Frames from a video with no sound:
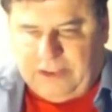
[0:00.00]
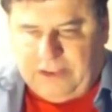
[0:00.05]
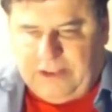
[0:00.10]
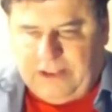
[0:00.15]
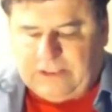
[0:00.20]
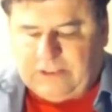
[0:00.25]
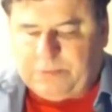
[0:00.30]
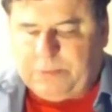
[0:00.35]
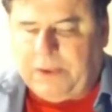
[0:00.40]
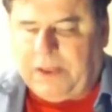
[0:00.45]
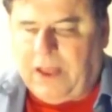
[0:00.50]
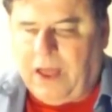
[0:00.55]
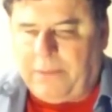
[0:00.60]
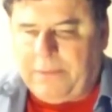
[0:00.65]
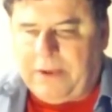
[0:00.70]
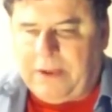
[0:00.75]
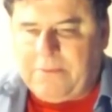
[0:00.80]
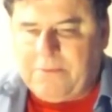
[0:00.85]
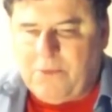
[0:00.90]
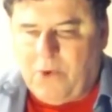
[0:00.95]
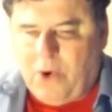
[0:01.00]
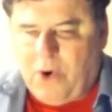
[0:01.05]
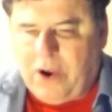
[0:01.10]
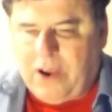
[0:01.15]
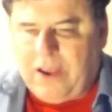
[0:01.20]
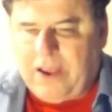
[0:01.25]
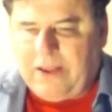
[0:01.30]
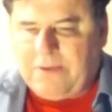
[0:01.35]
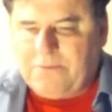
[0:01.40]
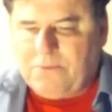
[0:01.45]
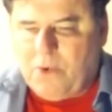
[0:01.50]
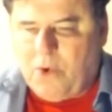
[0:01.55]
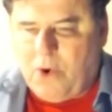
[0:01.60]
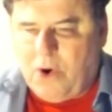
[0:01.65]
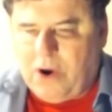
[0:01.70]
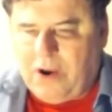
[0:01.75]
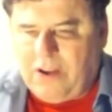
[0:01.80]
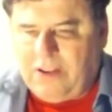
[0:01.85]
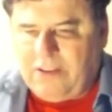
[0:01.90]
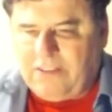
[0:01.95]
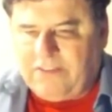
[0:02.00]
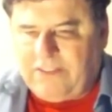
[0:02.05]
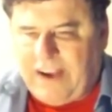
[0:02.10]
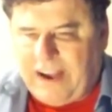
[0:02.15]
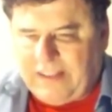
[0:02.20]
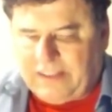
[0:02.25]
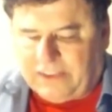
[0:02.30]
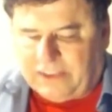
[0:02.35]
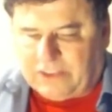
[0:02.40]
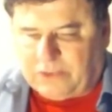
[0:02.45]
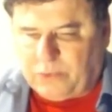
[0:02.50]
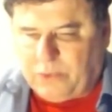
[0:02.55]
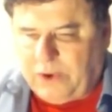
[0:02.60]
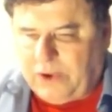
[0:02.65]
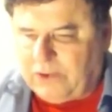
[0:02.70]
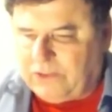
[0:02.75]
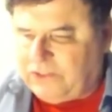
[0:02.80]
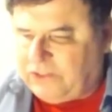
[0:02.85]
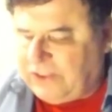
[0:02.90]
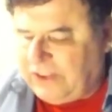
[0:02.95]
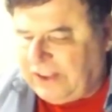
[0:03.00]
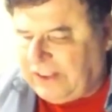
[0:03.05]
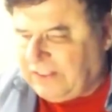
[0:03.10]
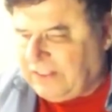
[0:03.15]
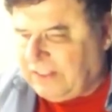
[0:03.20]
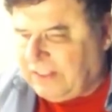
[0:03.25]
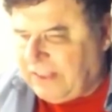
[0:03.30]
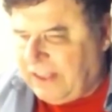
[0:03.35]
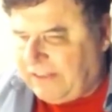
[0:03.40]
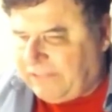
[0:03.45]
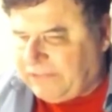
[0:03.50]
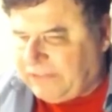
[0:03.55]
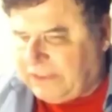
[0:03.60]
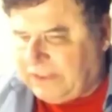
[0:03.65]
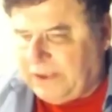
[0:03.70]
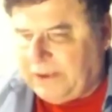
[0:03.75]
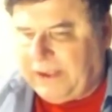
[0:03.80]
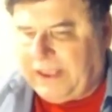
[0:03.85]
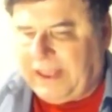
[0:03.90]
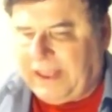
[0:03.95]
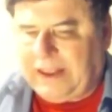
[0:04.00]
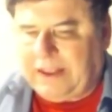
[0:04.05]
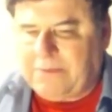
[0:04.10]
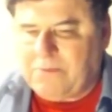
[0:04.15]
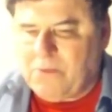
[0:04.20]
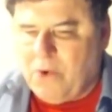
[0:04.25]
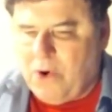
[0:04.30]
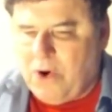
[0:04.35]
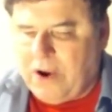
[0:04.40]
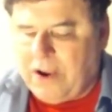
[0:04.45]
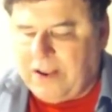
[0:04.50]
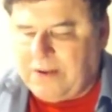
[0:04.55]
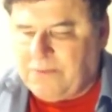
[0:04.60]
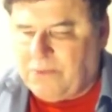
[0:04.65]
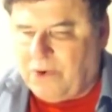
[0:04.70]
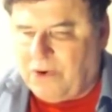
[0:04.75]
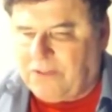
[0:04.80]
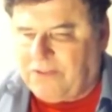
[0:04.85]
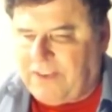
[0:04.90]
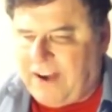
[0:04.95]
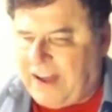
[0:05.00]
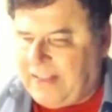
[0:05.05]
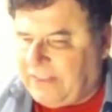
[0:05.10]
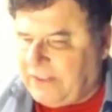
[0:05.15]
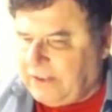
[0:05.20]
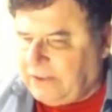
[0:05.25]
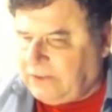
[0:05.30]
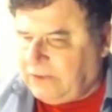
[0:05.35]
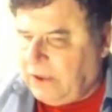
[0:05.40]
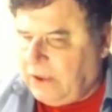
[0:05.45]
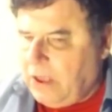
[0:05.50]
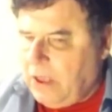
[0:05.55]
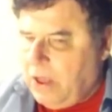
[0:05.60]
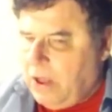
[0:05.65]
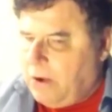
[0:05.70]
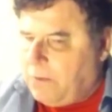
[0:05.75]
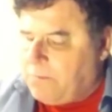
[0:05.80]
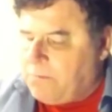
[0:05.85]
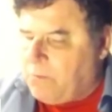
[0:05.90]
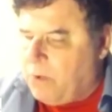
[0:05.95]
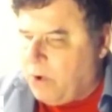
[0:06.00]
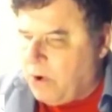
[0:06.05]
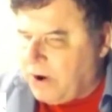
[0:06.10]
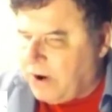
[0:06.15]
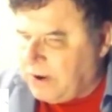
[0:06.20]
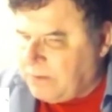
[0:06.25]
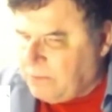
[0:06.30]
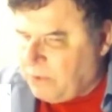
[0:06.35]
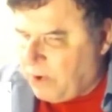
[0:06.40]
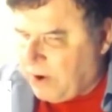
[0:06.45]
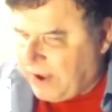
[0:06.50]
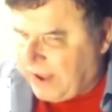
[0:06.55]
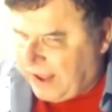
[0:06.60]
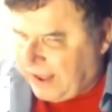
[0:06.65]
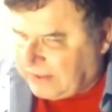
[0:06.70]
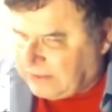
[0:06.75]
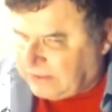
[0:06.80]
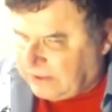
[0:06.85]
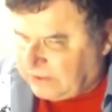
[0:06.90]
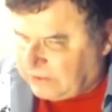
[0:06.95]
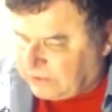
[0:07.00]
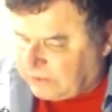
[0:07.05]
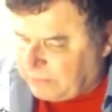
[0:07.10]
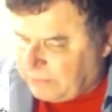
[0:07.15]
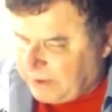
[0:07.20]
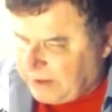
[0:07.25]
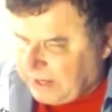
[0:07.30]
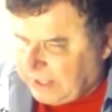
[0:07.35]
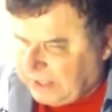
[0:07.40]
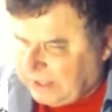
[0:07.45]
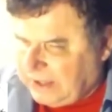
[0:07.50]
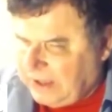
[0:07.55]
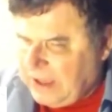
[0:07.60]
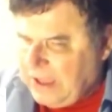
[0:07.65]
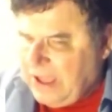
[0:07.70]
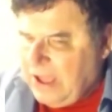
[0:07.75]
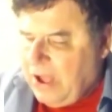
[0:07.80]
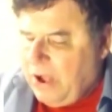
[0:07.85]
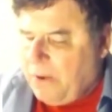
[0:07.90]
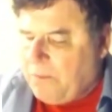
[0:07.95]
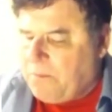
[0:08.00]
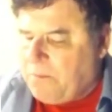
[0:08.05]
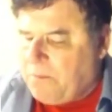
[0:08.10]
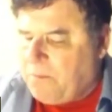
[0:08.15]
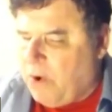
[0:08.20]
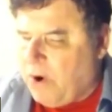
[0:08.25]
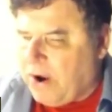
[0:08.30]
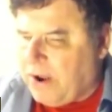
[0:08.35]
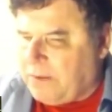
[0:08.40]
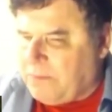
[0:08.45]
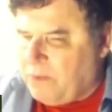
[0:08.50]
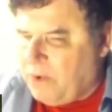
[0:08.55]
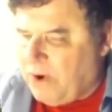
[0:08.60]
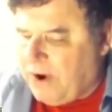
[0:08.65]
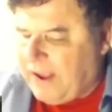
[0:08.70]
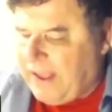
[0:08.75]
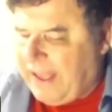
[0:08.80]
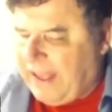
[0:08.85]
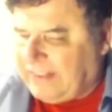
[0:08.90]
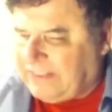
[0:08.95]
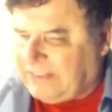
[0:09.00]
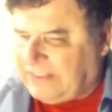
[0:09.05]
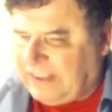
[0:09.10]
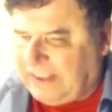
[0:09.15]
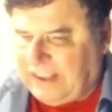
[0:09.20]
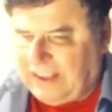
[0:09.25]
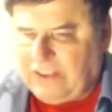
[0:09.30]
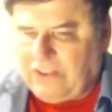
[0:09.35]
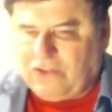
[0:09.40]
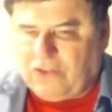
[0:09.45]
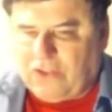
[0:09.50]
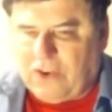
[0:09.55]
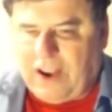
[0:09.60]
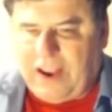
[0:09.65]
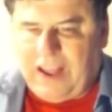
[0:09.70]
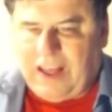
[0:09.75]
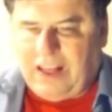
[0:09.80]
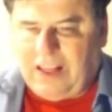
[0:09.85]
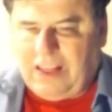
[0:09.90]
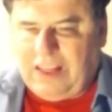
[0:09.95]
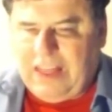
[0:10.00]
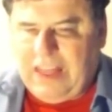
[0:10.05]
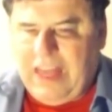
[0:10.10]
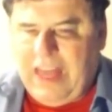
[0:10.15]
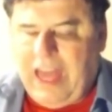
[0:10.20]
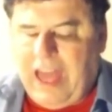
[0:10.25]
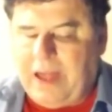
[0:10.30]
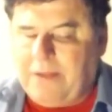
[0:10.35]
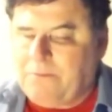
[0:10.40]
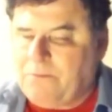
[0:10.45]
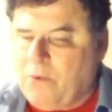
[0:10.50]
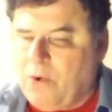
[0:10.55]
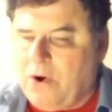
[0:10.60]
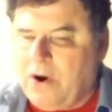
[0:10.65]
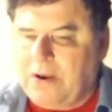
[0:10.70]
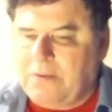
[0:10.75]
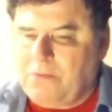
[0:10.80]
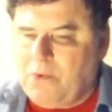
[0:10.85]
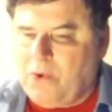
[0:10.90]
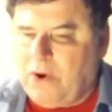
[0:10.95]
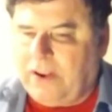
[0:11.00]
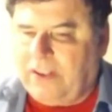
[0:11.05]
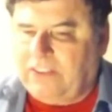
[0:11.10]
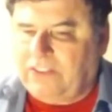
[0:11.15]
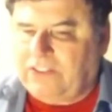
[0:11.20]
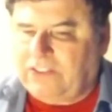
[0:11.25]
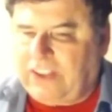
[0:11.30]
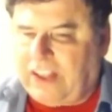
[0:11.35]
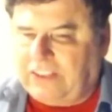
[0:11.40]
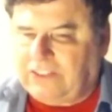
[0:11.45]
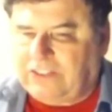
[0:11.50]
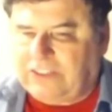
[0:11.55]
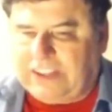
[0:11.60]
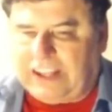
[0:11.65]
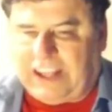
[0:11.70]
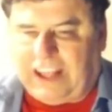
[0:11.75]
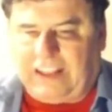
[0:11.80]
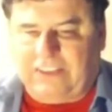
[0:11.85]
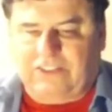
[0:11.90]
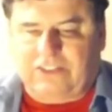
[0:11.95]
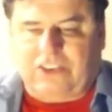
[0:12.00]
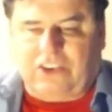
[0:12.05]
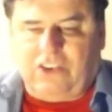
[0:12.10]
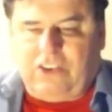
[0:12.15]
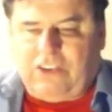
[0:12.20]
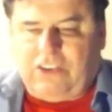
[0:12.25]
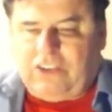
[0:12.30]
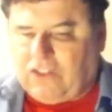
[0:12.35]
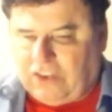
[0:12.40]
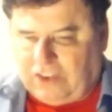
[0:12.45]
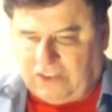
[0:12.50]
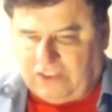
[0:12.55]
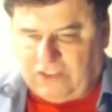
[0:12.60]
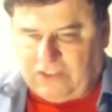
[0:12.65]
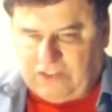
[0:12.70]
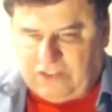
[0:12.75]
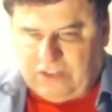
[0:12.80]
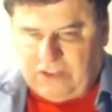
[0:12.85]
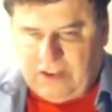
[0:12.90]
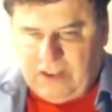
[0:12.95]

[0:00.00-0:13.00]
It's becoming more and more violent. We are seeing the left getting more and more violent, more and more anti-Semitic, more and more anti-Israel, and more and more incensed against Christians.